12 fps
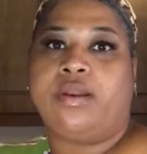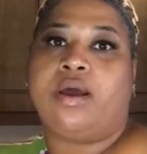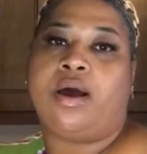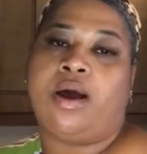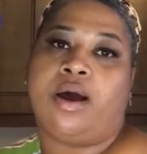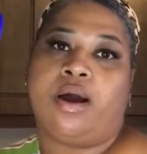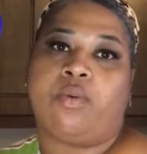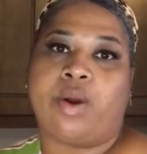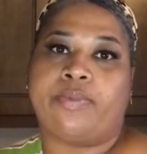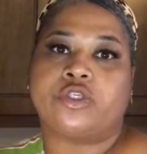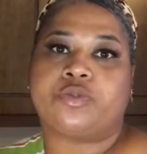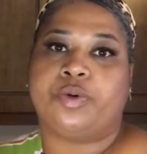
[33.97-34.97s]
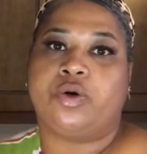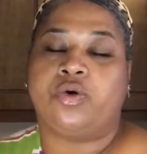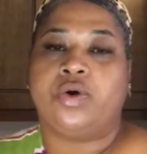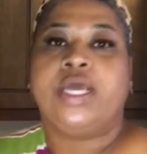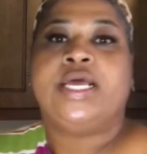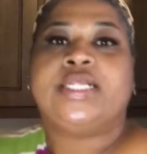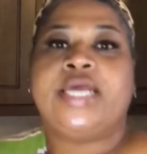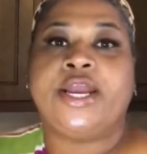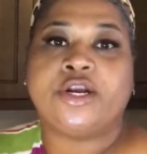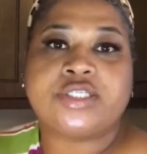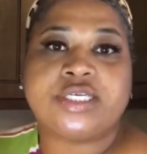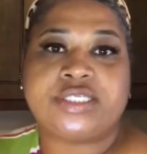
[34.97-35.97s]
rubber spoon.
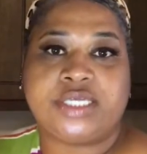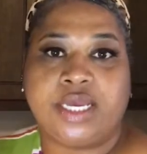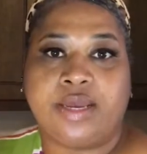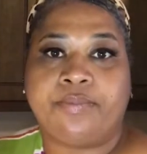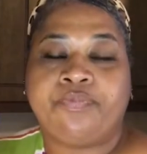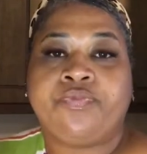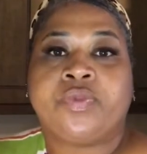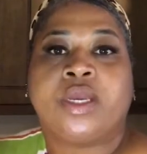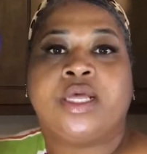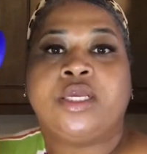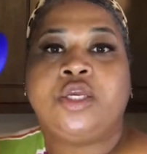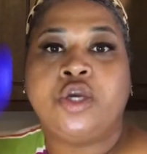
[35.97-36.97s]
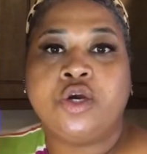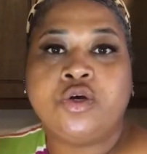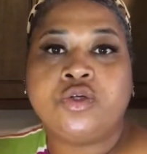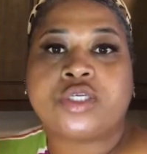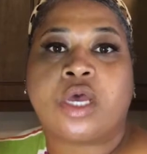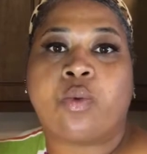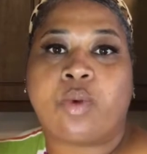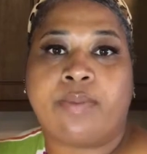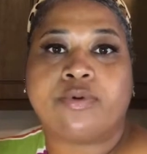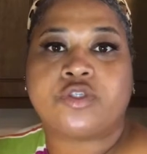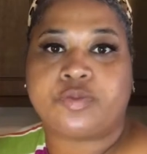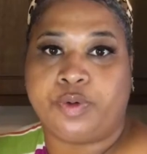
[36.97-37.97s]
Here's the tip. Use a rubber
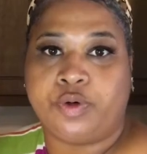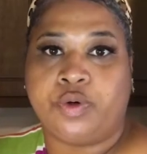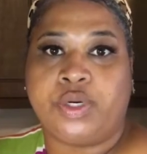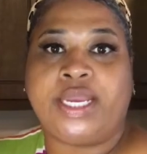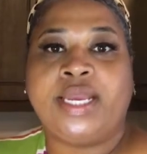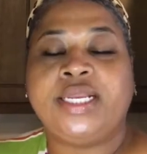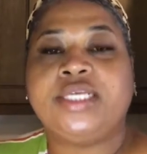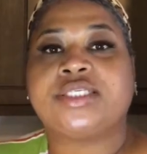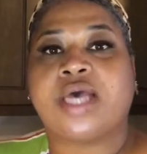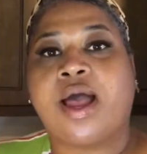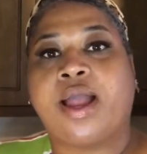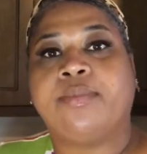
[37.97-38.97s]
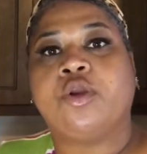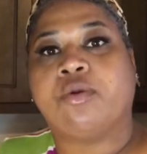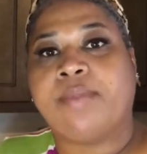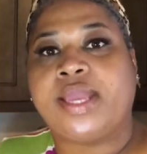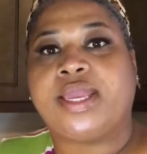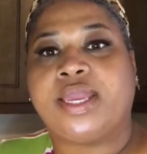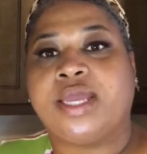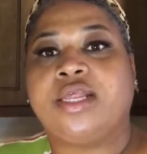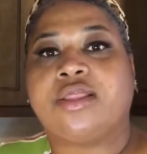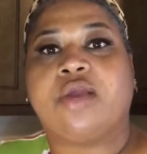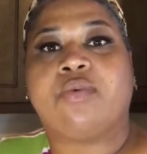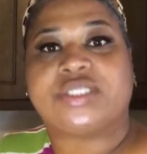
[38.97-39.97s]
spoon anytime you're making
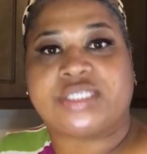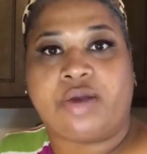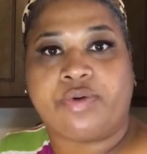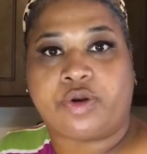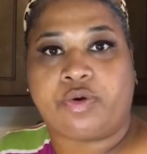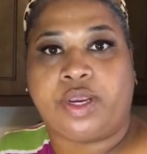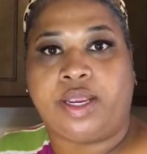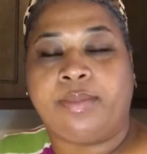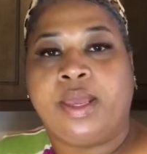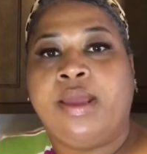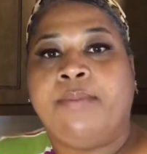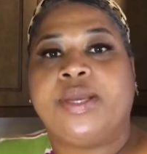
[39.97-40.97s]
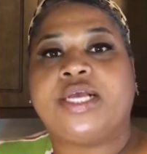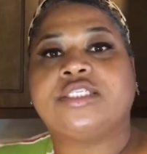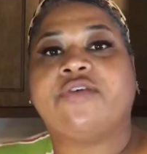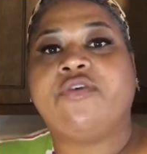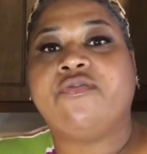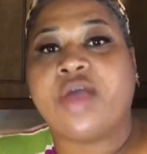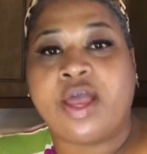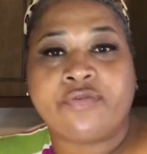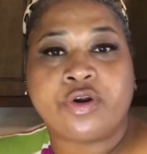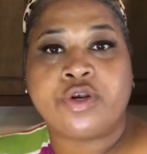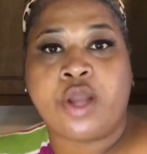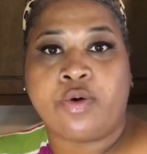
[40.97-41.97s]
anything with sour cream. Because if you've ever
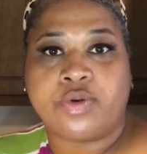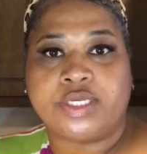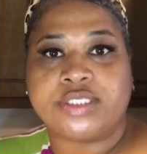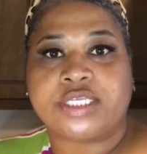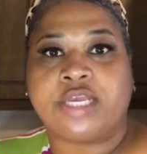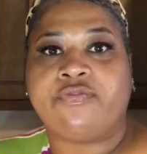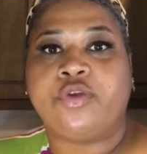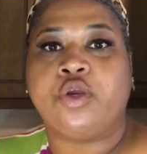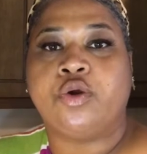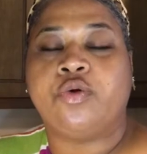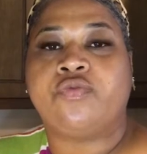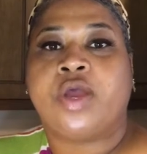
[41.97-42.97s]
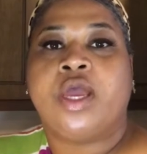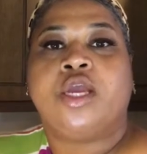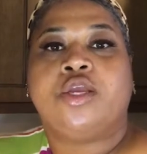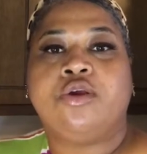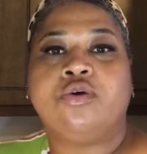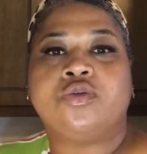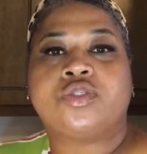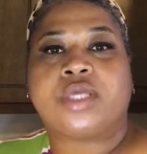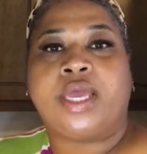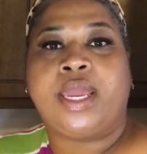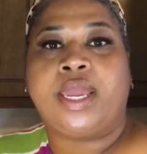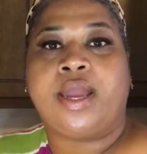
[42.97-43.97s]
noticed, if you've used
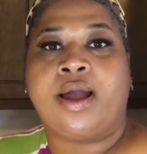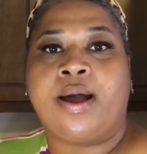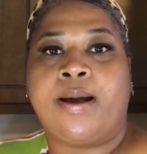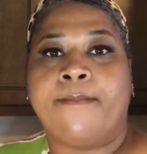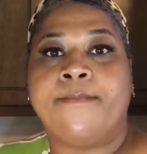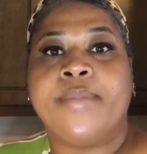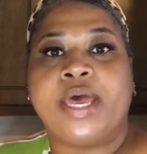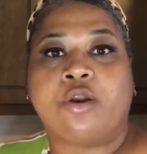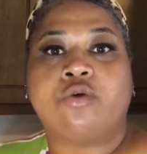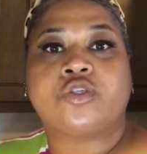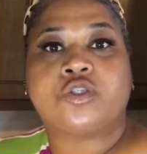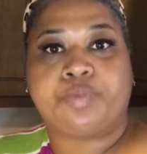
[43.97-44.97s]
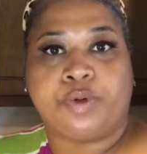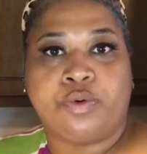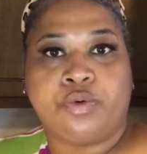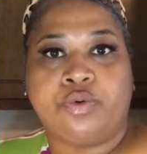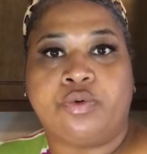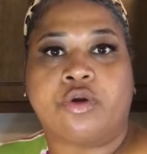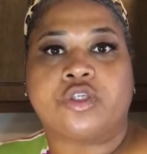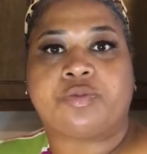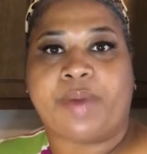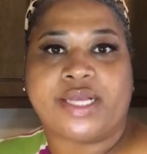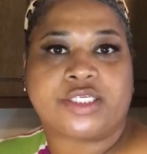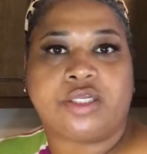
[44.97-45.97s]
a metal spoon or
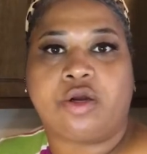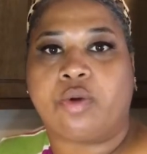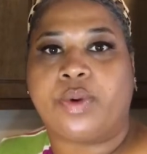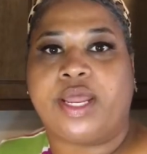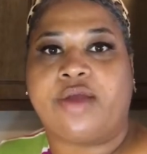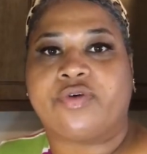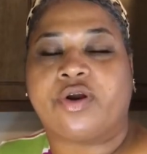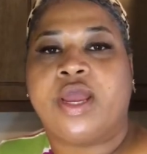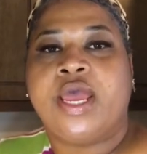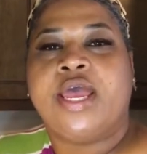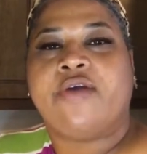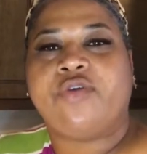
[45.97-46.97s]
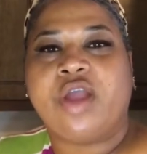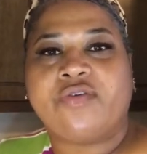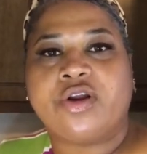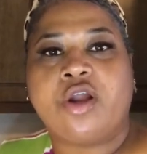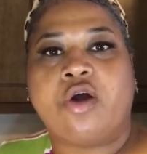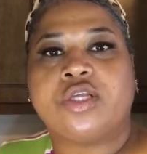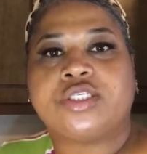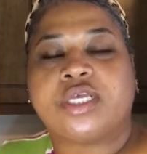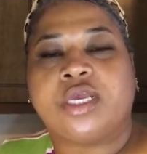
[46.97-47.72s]
spatula or whatever, if you ever notice